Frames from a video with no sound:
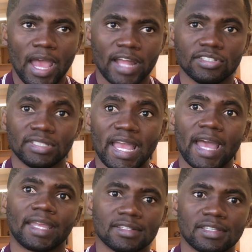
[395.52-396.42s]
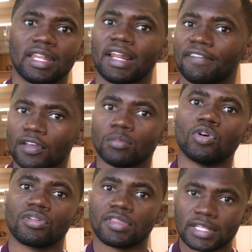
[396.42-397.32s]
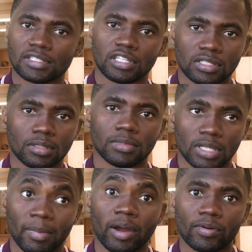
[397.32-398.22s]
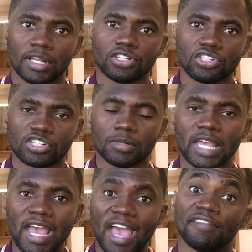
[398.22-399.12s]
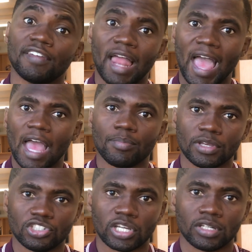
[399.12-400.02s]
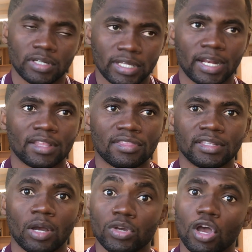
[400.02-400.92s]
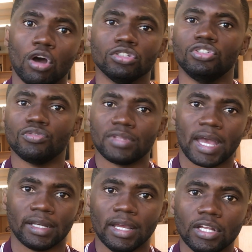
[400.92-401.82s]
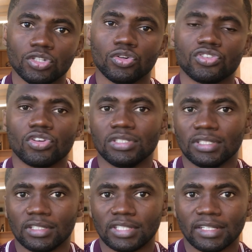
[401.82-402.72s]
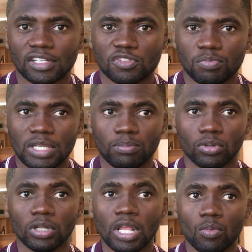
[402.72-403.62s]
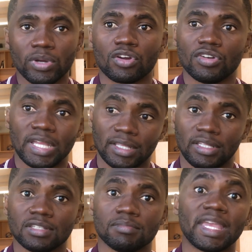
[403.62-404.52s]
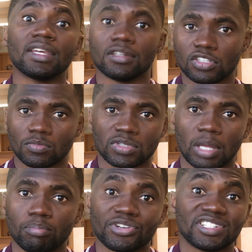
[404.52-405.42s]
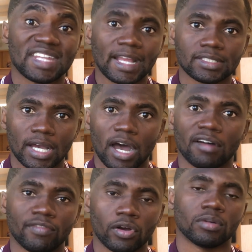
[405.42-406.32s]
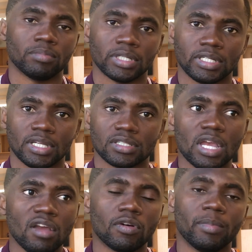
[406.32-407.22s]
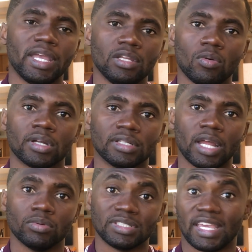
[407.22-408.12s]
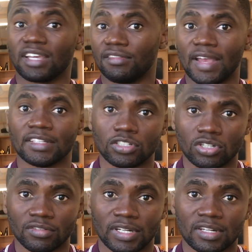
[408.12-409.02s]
And today I can say that I feel more authentic in my relationships and feel happier genuinely. And I think that we all do that to a certain extent as people. We create these mechanisms that protect our vulnerabilities from anyone that would take advantage of it.